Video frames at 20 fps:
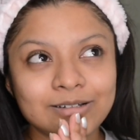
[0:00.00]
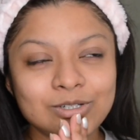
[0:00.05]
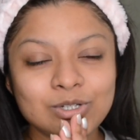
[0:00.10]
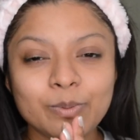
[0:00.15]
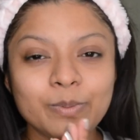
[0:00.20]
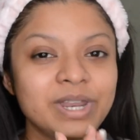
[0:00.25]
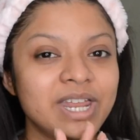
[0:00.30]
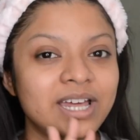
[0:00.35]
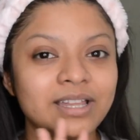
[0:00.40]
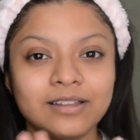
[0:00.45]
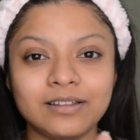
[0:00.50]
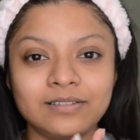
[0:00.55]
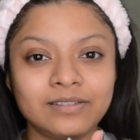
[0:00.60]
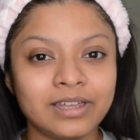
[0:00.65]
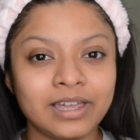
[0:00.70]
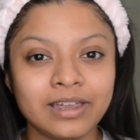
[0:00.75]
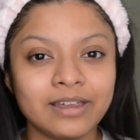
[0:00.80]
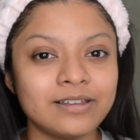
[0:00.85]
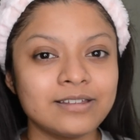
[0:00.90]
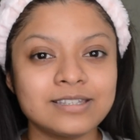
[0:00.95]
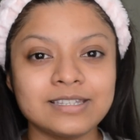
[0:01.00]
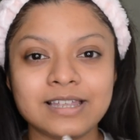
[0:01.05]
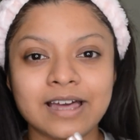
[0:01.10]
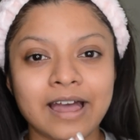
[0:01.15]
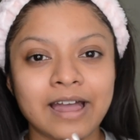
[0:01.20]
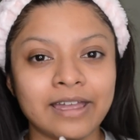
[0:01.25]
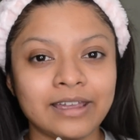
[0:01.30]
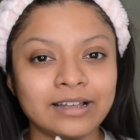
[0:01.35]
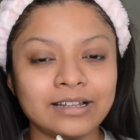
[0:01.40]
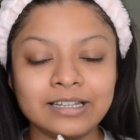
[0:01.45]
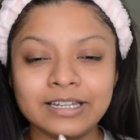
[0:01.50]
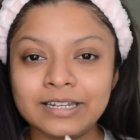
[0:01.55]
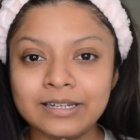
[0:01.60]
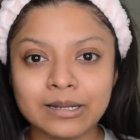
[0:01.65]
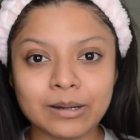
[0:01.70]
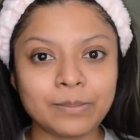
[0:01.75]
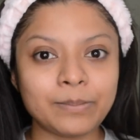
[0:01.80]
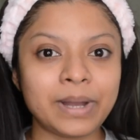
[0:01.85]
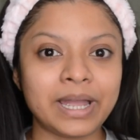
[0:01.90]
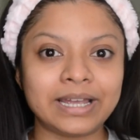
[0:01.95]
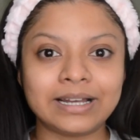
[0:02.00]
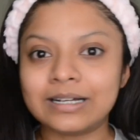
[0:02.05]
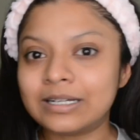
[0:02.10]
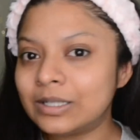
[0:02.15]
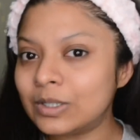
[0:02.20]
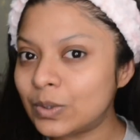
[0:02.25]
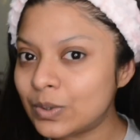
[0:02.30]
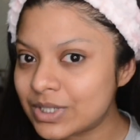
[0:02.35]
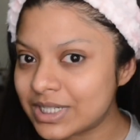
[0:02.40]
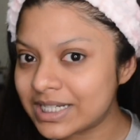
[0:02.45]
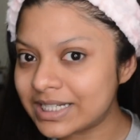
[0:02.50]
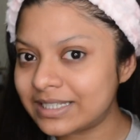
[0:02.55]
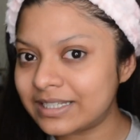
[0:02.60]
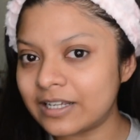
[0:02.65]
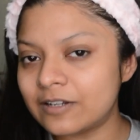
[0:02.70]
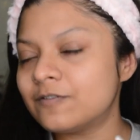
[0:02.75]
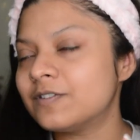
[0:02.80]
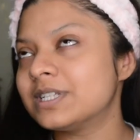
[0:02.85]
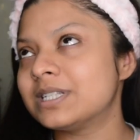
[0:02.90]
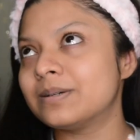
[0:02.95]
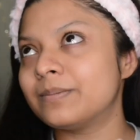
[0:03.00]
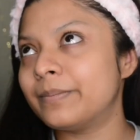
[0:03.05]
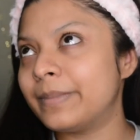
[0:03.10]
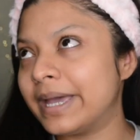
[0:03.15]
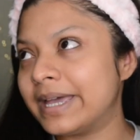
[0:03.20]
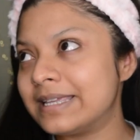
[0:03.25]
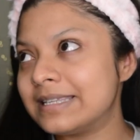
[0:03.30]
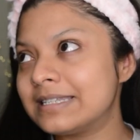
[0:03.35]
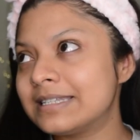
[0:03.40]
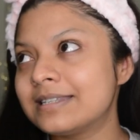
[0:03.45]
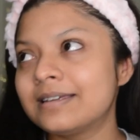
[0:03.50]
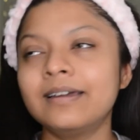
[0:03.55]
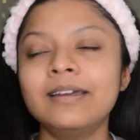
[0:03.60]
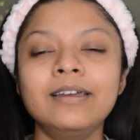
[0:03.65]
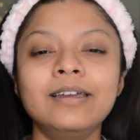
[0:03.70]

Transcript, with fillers: so many other things I cleaned up my closet that was a mess